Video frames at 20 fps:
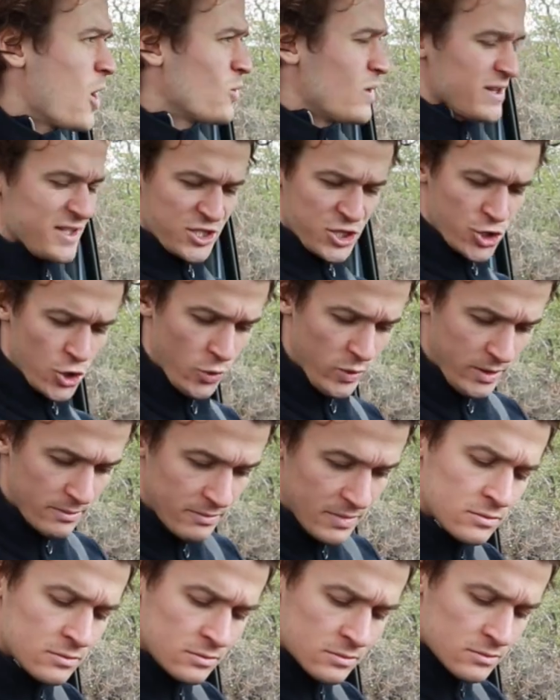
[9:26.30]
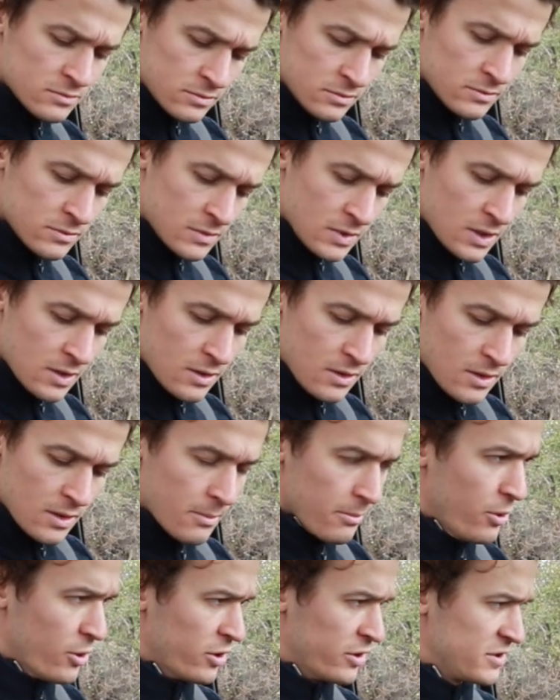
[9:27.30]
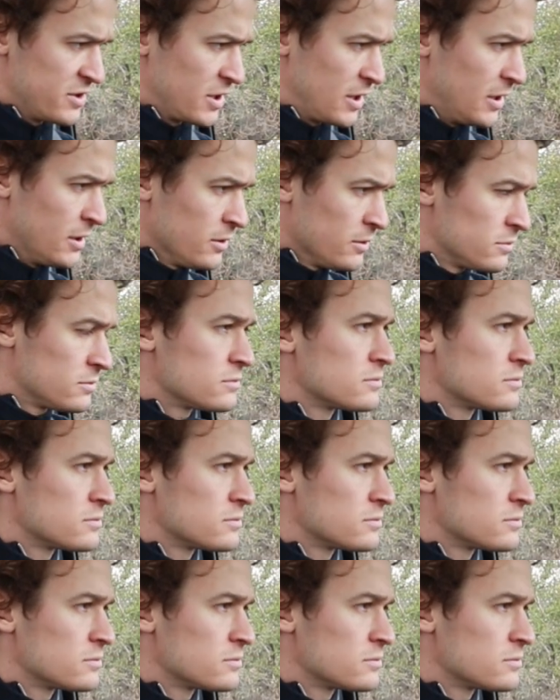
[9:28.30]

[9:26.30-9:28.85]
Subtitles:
let's show them. Put it in gear.